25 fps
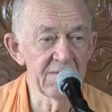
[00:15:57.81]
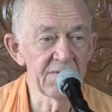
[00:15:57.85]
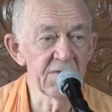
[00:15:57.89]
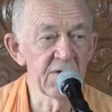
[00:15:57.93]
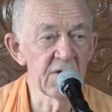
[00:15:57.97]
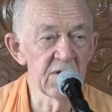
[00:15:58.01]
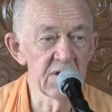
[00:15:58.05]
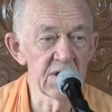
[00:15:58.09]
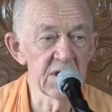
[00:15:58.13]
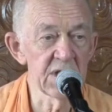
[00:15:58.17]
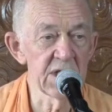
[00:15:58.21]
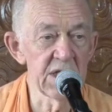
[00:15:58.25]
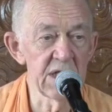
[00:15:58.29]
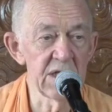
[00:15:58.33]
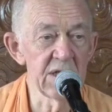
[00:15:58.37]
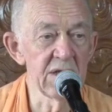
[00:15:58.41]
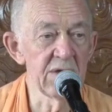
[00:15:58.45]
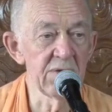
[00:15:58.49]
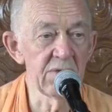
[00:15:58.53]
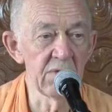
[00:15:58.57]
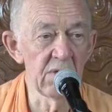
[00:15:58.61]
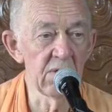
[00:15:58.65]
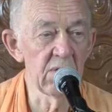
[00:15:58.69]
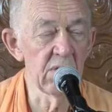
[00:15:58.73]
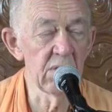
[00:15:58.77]
of course, in
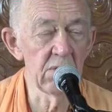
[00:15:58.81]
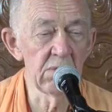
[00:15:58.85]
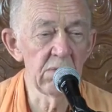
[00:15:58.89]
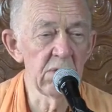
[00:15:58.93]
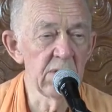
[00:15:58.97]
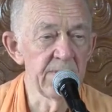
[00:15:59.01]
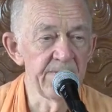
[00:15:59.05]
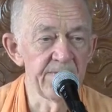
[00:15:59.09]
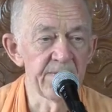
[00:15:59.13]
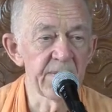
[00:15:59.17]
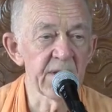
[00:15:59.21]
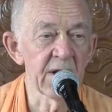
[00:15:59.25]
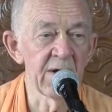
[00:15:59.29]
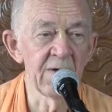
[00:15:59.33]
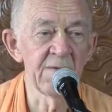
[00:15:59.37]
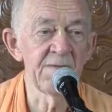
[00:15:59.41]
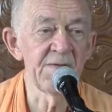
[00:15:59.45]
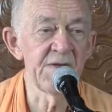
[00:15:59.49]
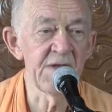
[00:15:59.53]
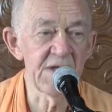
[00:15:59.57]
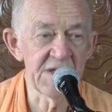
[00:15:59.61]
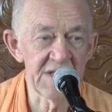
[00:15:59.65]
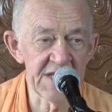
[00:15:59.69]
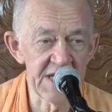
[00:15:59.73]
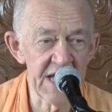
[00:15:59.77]
the role of the